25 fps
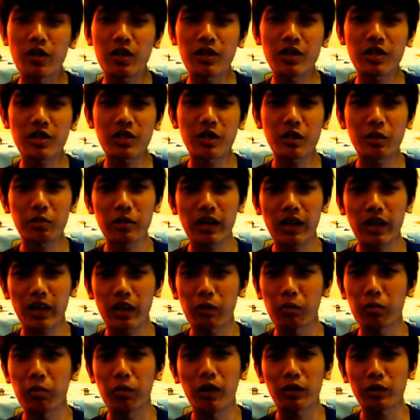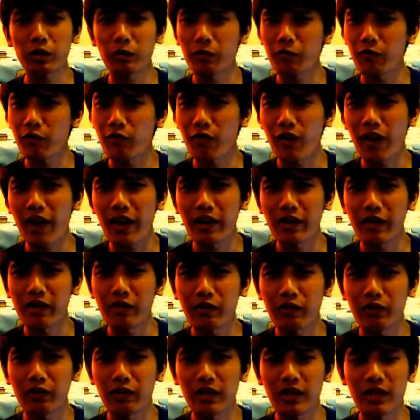this is gonna be like a bottom five
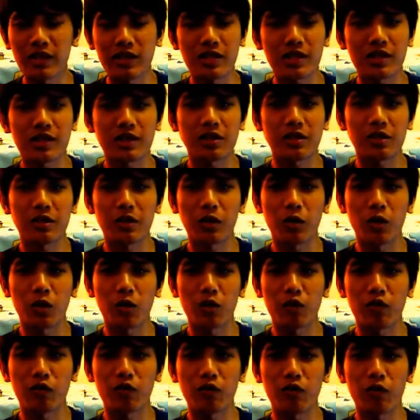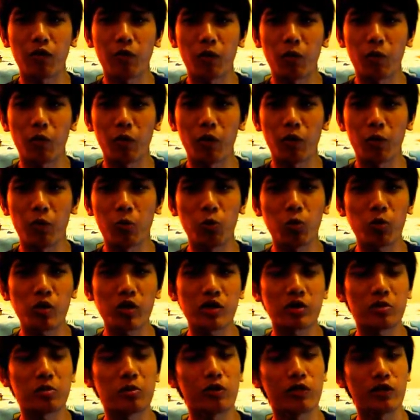list of the
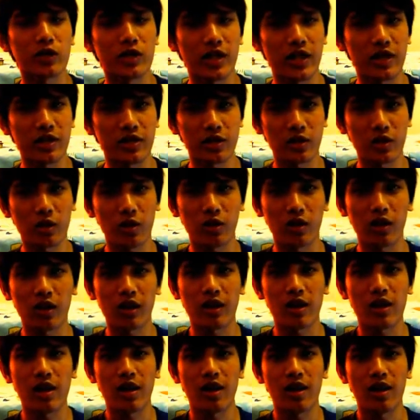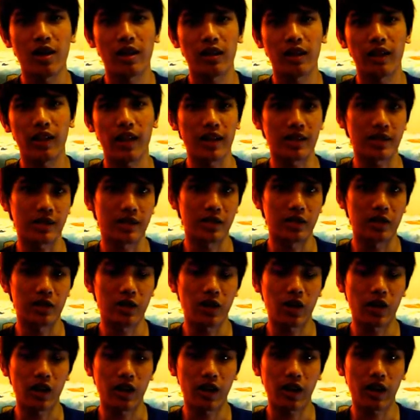worst movies I saw last
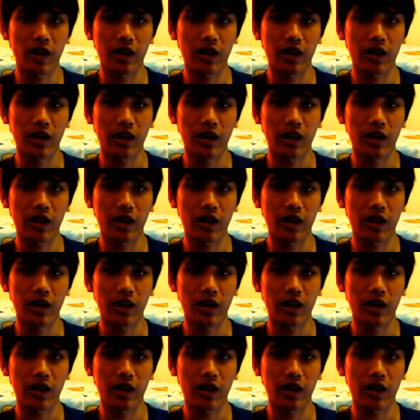year.